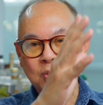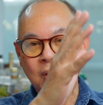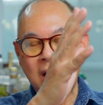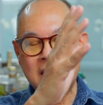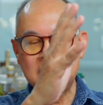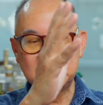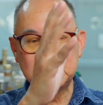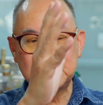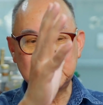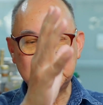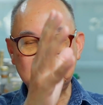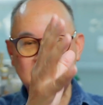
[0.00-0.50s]

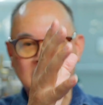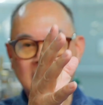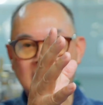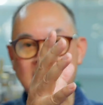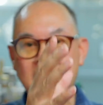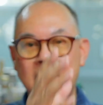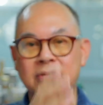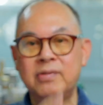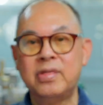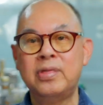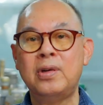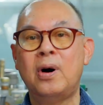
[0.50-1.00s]
one strain
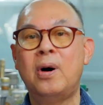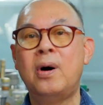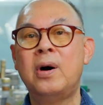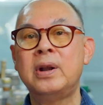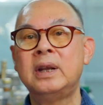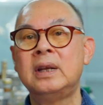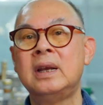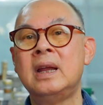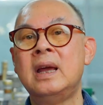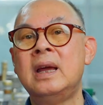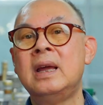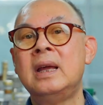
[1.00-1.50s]
of
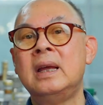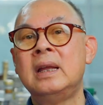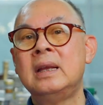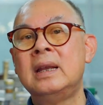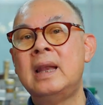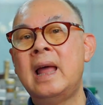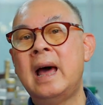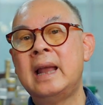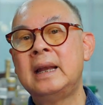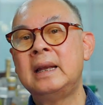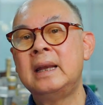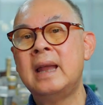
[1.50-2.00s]
thought
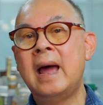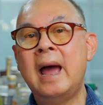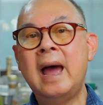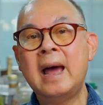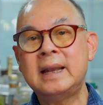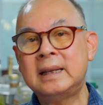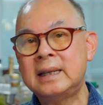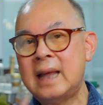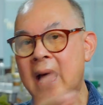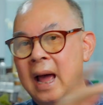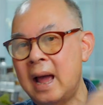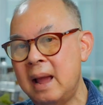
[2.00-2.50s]
that
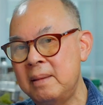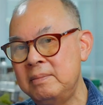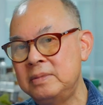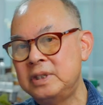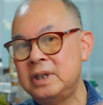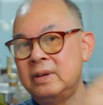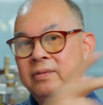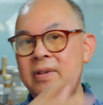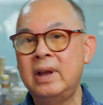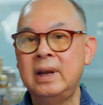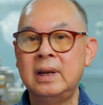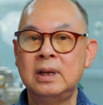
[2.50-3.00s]
at times,
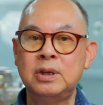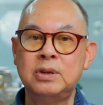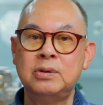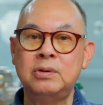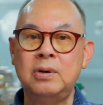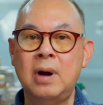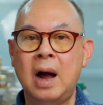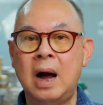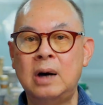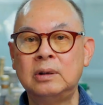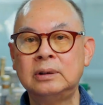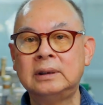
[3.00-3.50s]
even
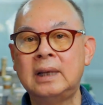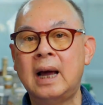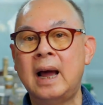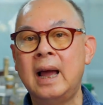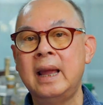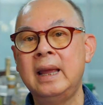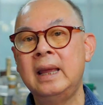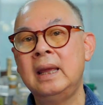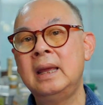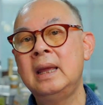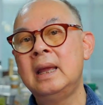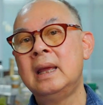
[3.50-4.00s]
throughout
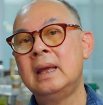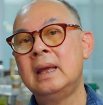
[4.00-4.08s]
Thai